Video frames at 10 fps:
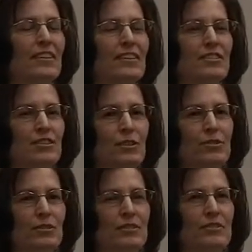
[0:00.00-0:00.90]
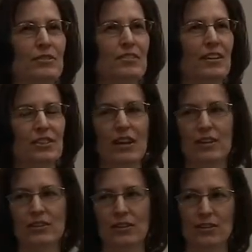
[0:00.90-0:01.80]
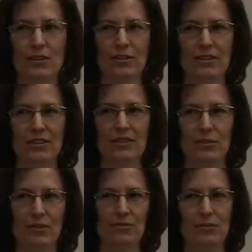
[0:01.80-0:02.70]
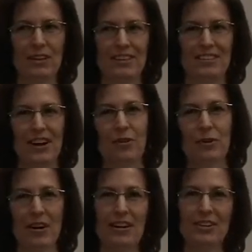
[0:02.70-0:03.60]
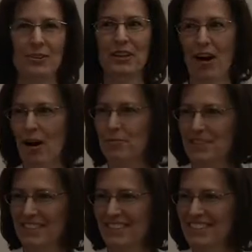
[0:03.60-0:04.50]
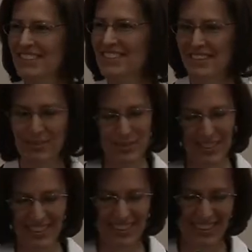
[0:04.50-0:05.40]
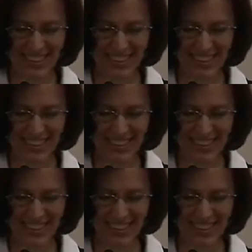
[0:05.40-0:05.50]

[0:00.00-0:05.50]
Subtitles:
socialist education and turned it into a free style. We're kind of doing the opposite. It's interesting.